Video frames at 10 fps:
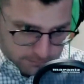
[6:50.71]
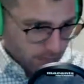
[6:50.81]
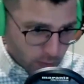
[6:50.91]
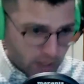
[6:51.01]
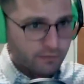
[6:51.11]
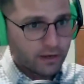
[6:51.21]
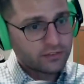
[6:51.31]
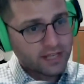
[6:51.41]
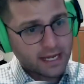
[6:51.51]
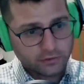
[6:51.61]
Raphael's
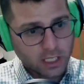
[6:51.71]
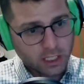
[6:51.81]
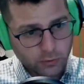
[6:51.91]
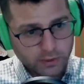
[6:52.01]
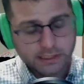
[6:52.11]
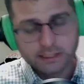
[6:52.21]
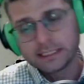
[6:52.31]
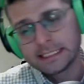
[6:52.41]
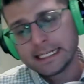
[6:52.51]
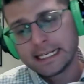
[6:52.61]
a house in Haw Creek,
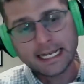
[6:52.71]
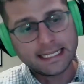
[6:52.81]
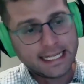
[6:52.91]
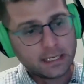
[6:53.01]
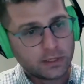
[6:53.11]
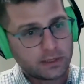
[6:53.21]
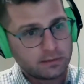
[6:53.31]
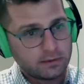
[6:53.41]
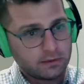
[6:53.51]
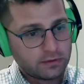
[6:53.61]
and they would
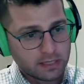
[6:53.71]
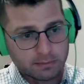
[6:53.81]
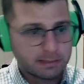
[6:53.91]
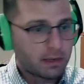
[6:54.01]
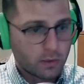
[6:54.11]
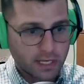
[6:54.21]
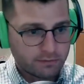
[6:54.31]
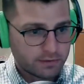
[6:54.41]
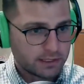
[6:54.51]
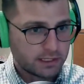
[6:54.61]
take me and my
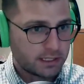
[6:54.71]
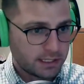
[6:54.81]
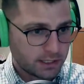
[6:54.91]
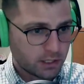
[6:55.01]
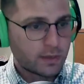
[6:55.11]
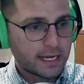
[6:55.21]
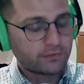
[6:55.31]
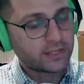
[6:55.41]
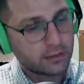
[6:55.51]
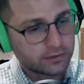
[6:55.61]
wife and their
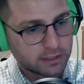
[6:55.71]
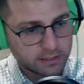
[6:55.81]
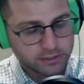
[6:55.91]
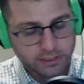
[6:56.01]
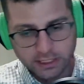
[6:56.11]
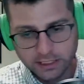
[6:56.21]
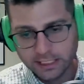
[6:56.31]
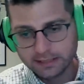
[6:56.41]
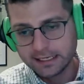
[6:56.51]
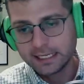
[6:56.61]
wives out to lunch at
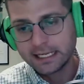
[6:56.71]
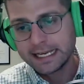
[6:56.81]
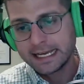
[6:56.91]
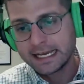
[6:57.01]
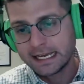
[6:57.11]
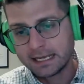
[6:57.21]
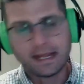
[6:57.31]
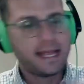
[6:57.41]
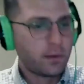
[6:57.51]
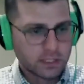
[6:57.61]
Cúrate. And my
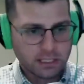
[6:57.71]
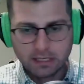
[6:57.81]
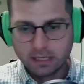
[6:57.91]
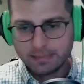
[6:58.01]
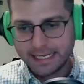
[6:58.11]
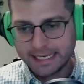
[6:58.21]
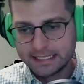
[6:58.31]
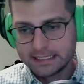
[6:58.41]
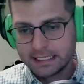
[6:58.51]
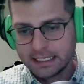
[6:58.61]
aunt would come up
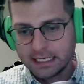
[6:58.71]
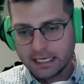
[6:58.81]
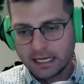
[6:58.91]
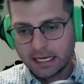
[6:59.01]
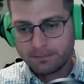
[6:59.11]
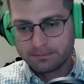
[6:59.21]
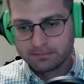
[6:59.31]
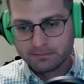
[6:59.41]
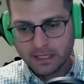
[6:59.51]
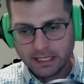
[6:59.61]
and
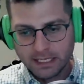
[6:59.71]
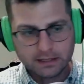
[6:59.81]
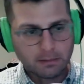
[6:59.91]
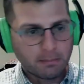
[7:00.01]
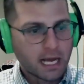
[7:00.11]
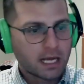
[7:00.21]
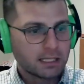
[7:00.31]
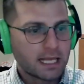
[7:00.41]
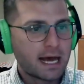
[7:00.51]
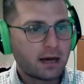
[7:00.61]
like the
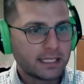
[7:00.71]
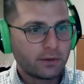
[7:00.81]
bacalao, they would